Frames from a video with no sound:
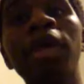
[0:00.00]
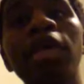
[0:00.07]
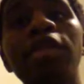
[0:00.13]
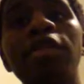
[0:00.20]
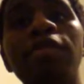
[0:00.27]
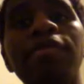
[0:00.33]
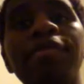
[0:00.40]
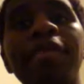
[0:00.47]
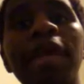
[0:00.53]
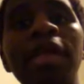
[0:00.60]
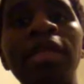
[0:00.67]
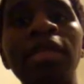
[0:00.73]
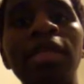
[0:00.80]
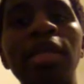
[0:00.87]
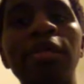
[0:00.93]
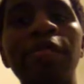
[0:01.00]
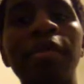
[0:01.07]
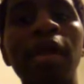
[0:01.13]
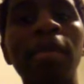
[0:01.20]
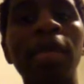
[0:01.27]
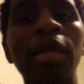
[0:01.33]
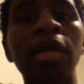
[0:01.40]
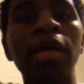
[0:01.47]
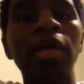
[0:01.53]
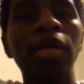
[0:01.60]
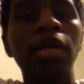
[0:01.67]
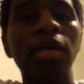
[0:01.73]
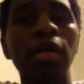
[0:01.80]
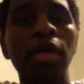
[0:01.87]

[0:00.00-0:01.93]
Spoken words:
me, it's friends and family.